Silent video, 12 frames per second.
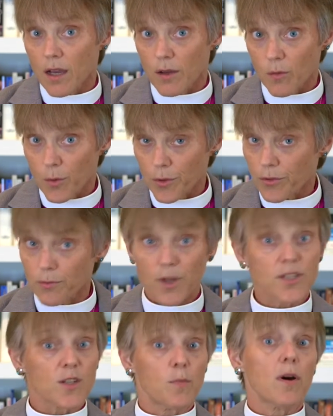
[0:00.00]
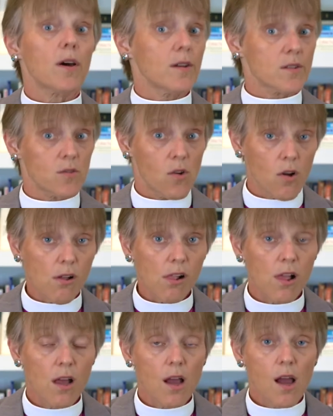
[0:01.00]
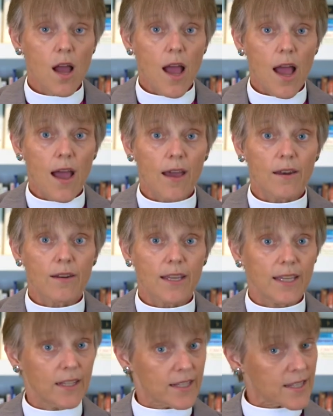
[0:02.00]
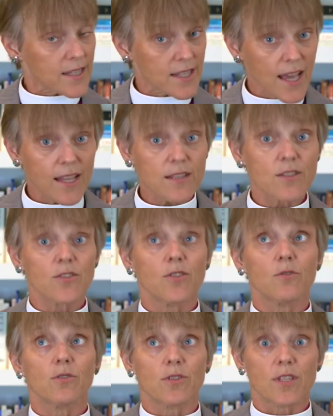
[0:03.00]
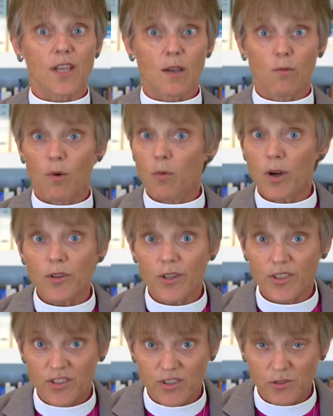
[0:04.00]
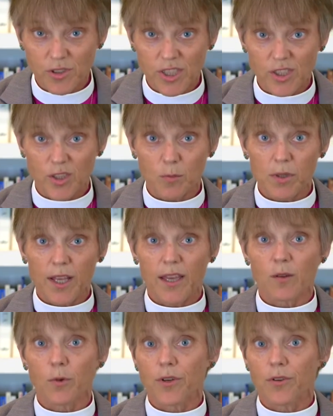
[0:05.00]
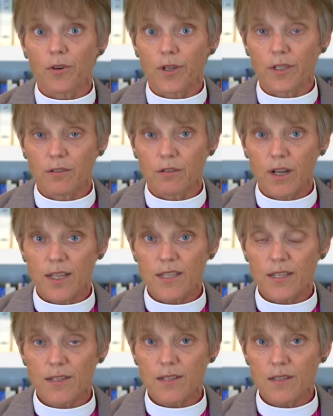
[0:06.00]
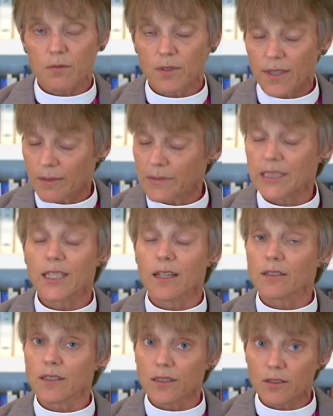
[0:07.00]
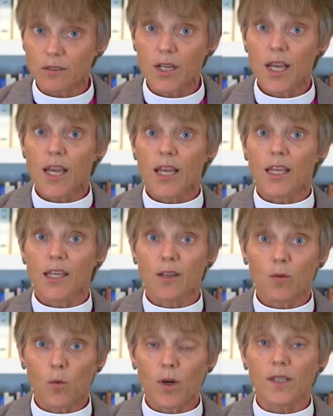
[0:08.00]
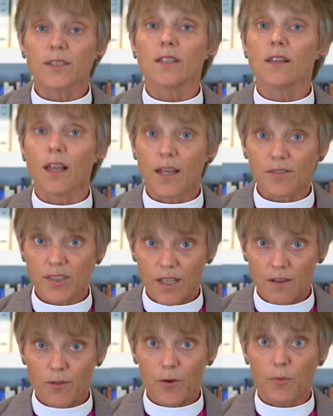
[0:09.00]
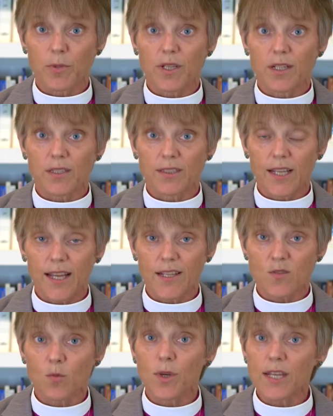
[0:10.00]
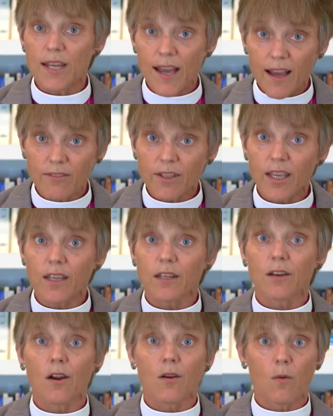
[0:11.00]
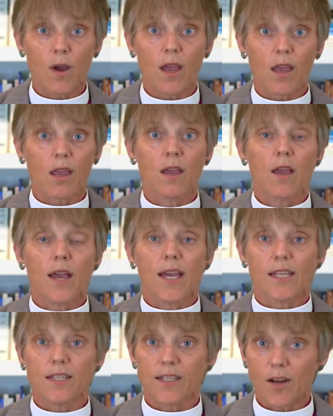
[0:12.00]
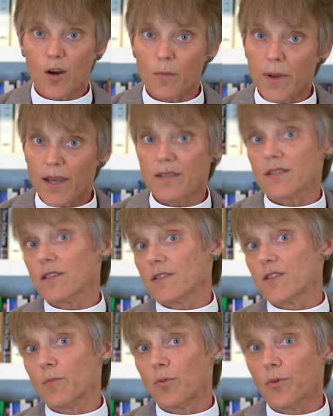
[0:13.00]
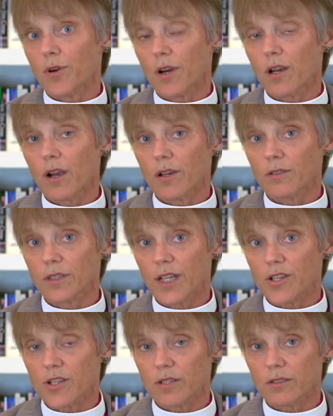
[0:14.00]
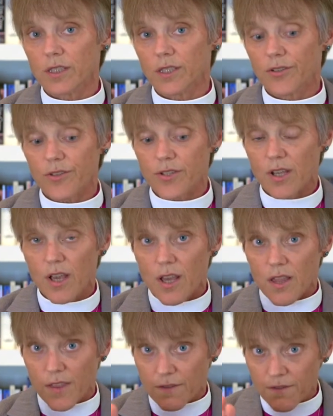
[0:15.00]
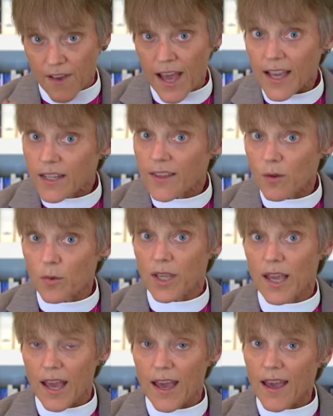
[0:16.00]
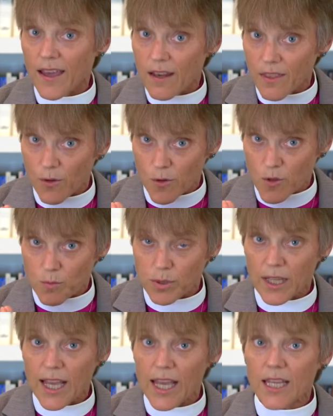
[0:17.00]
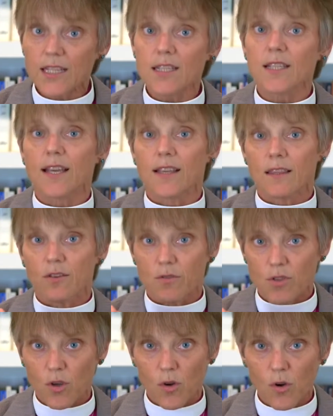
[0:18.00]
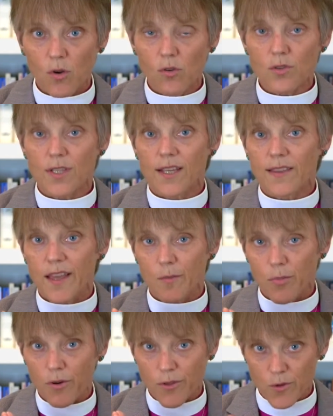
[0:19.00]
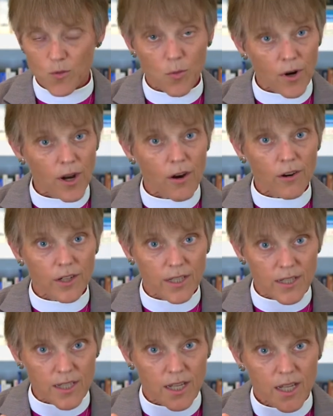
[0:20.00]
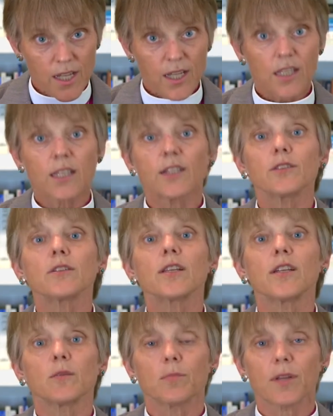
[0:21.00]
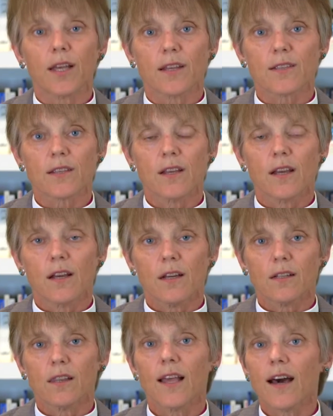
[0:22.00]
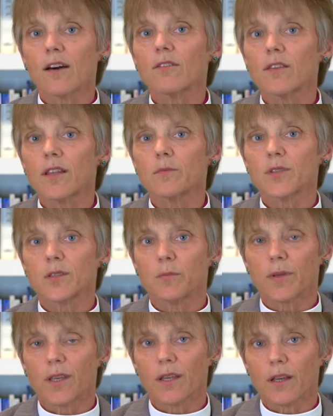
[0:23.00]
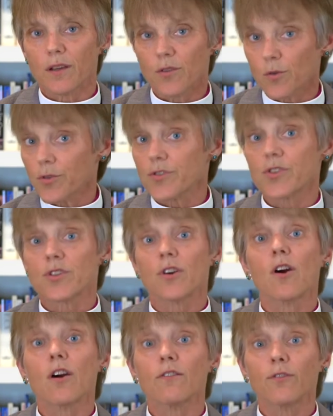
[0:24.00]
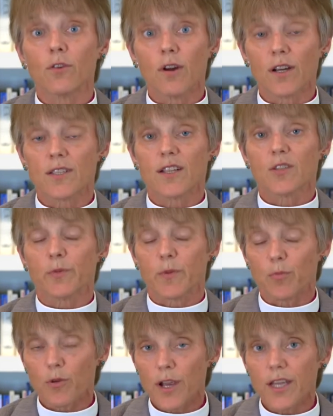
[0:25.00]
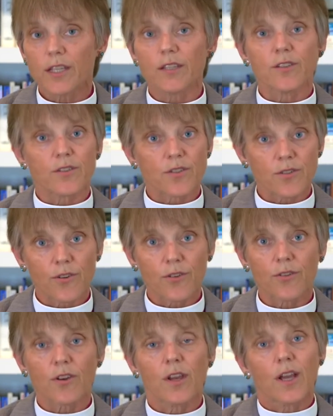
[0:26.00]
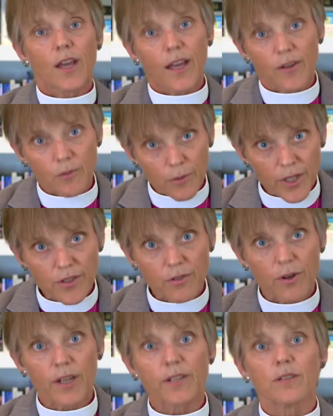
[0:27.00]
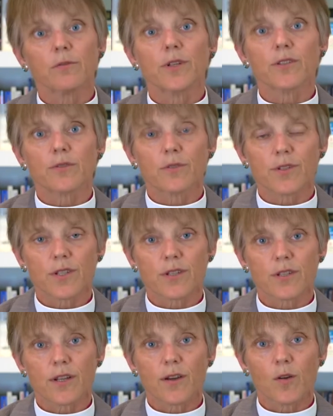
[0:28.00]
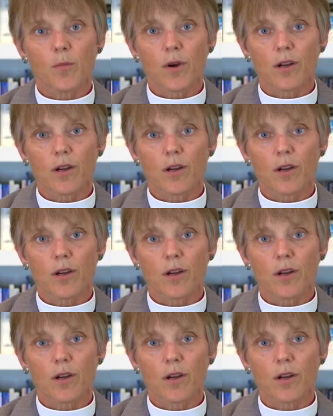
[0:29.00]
were thrust upon us all. And in a sense, you could say, well, what good is a strategic plan when you're in crisis? Well, let me tell you, it was a lifesaver, because as we navigated our way and did our best to support our congregational leaders, the fact that we had those plans and those goals and that those priorities clearly in place allowed them to be a North Star for us as we prayed and discerned and redirected resources to help our